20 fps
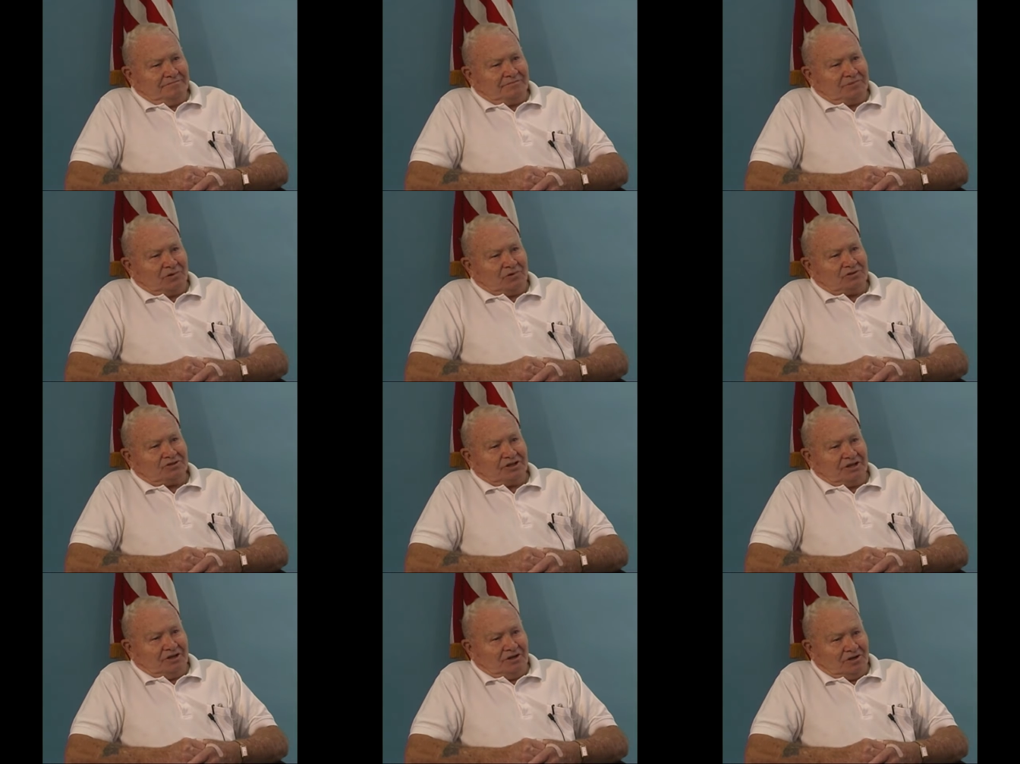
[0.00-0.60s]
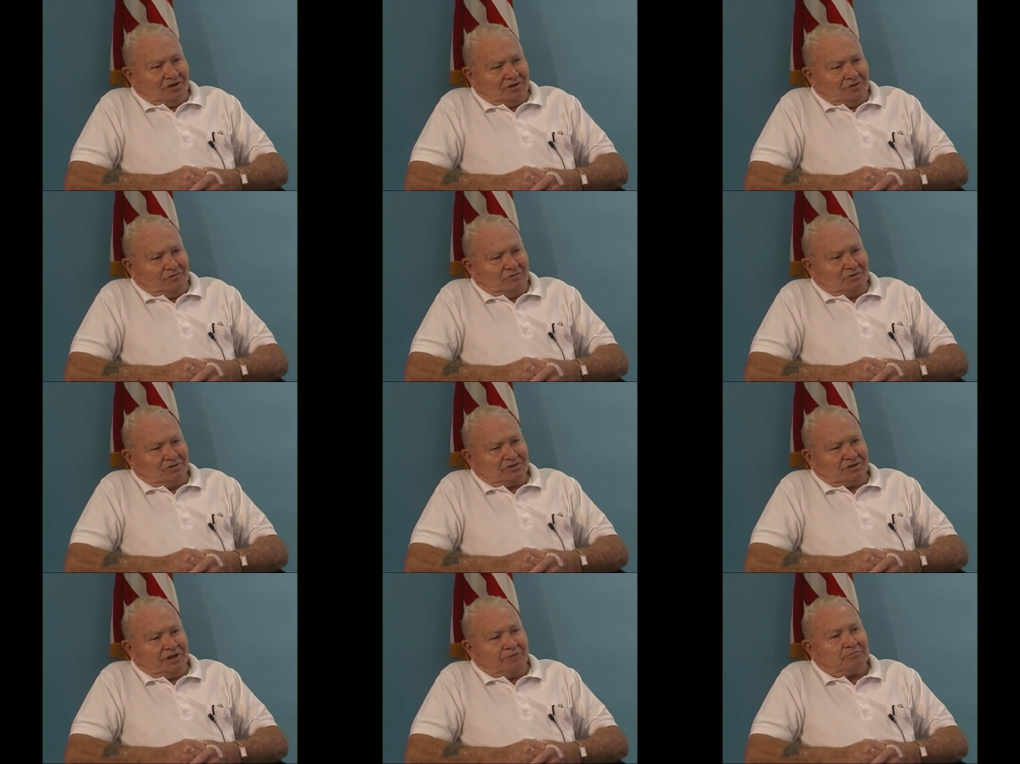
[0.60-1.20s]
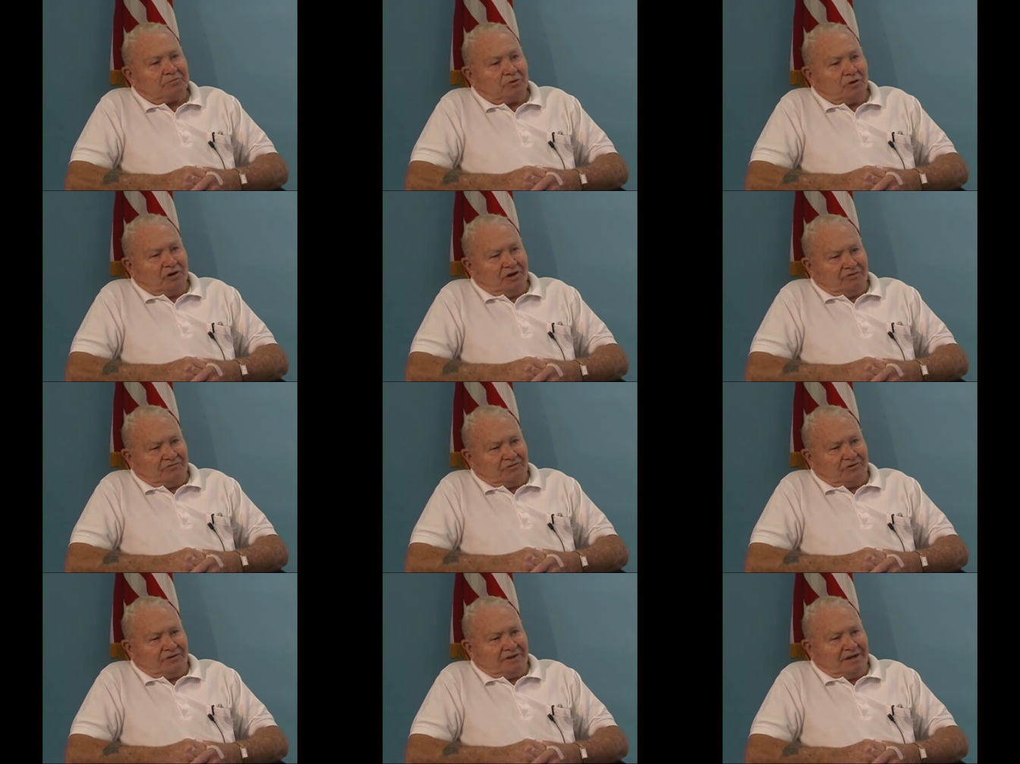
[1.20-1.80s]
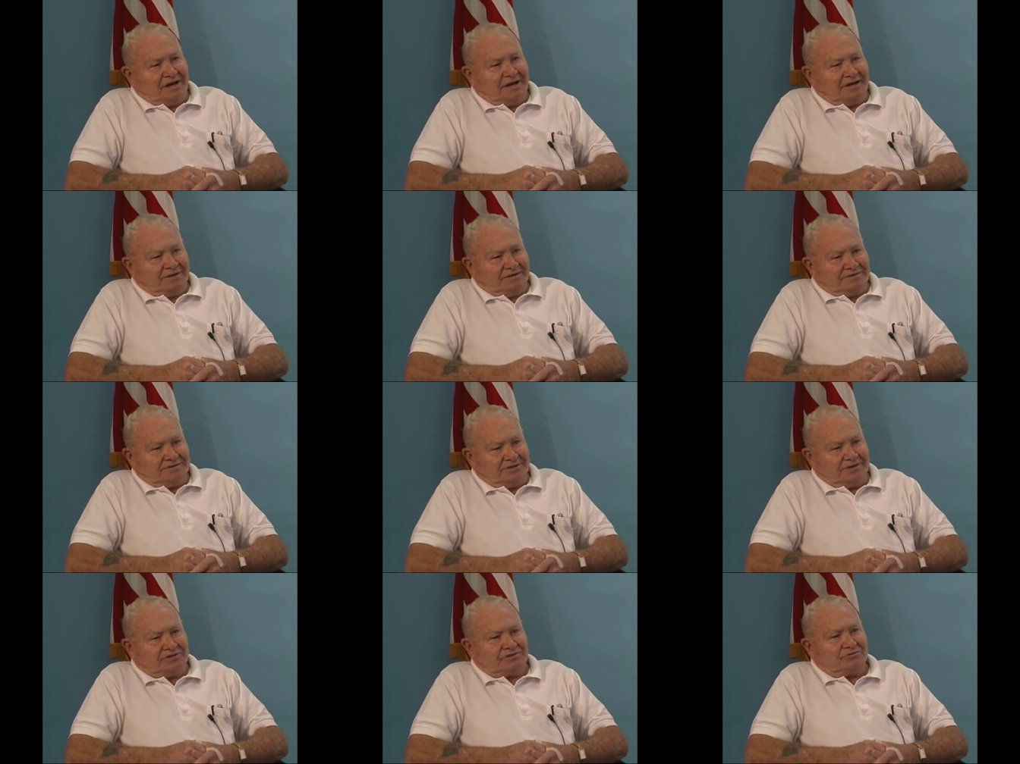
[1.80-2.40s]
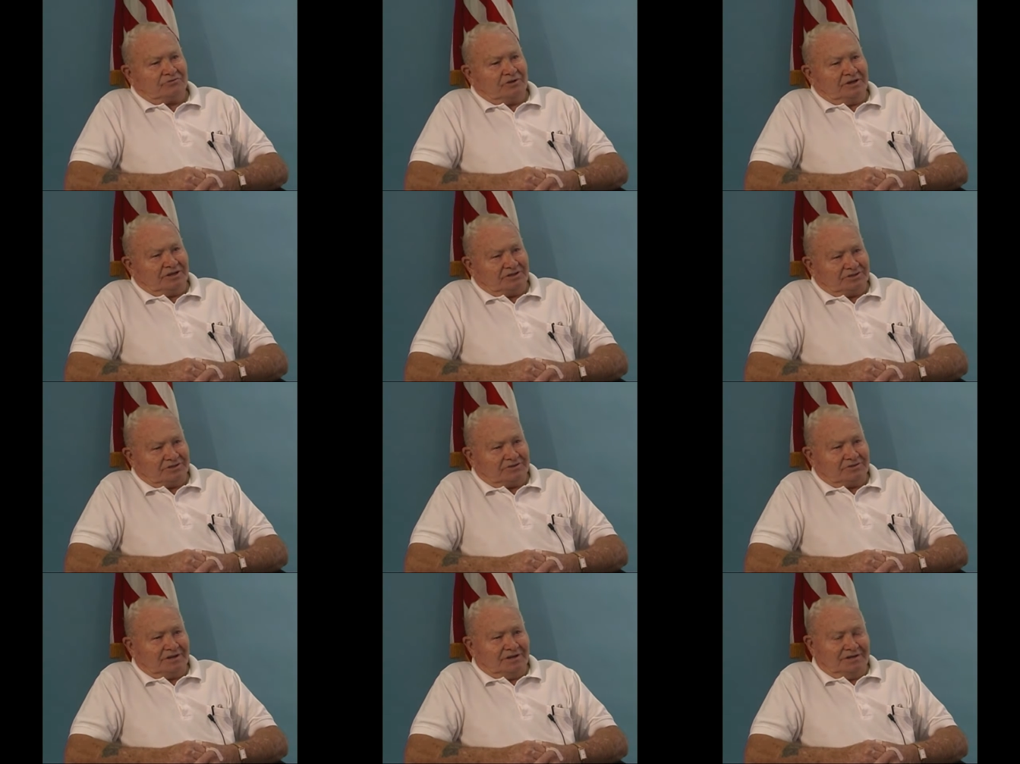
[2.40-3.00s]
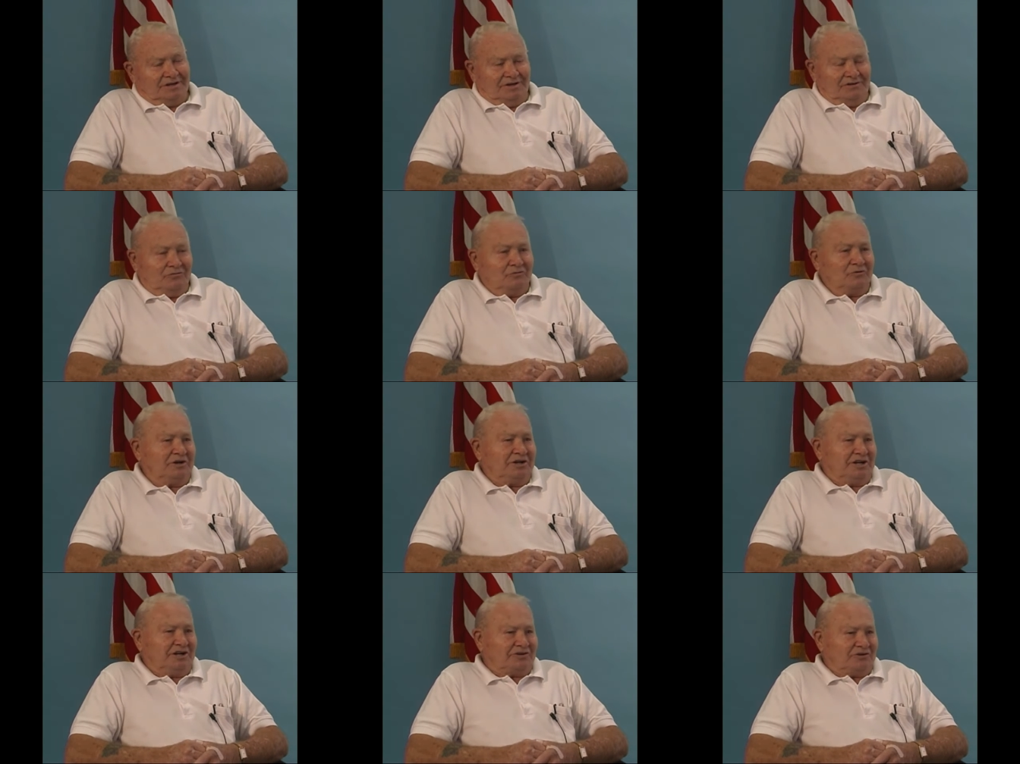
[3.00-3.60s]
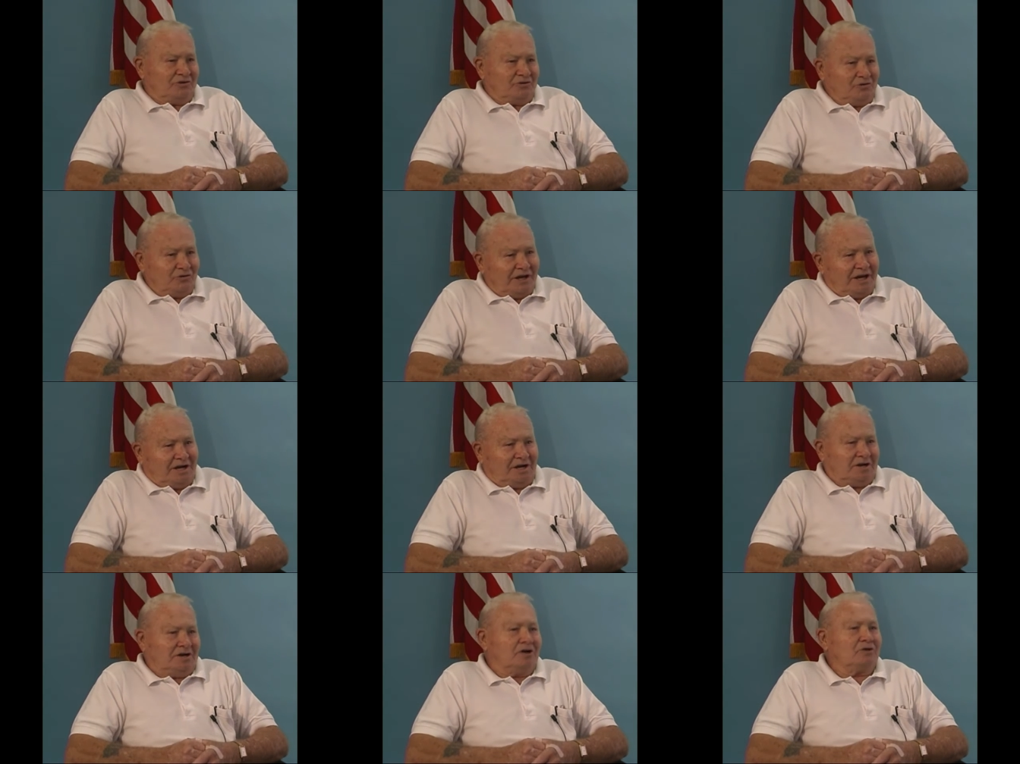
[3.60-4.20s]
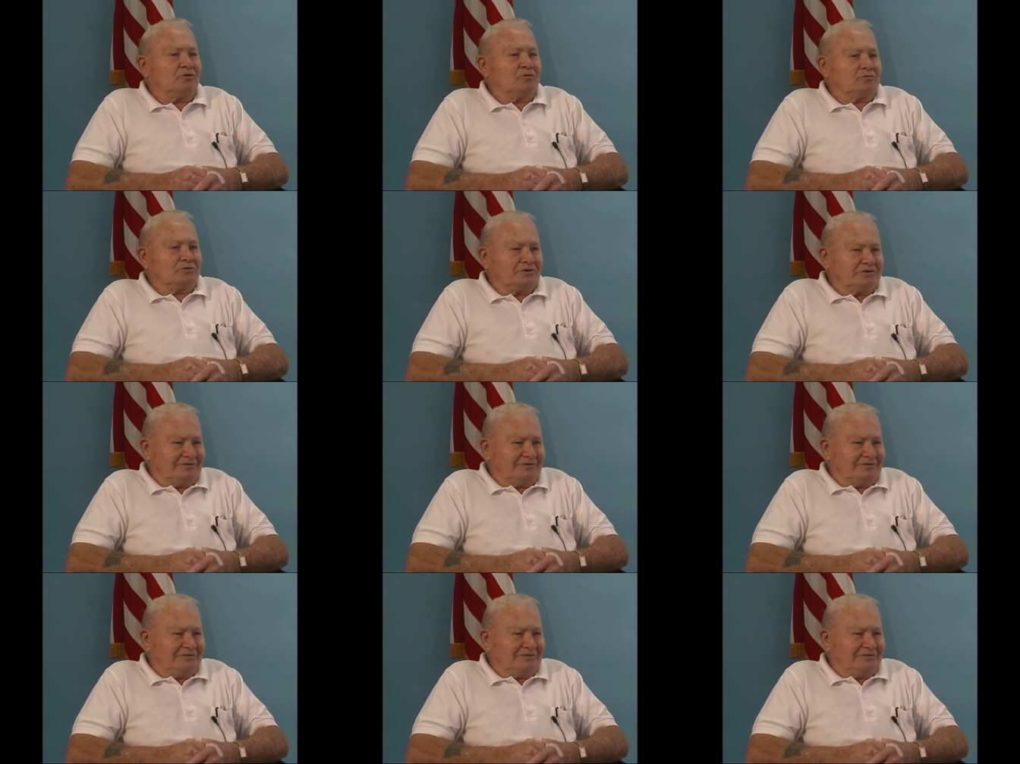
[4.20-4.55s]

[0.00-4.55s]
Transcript: personnel that was deployed for that situation. We didn't do that alone.